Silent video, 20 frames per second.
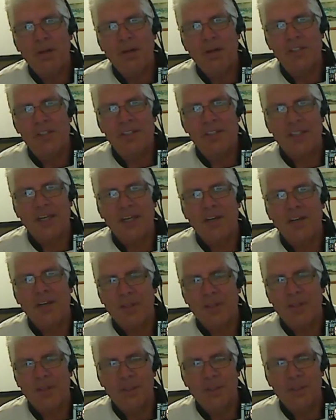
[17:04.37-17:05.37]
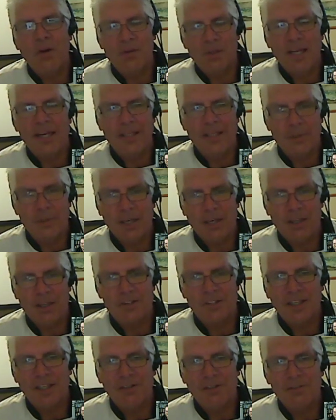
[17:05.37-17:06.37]
ourselves that we don't like
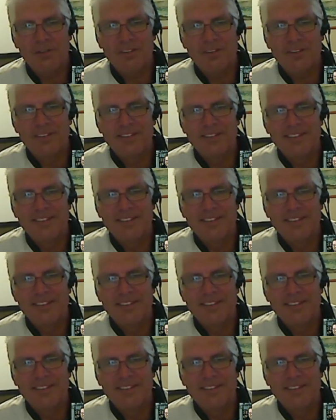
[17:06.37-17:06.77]
about ourselves.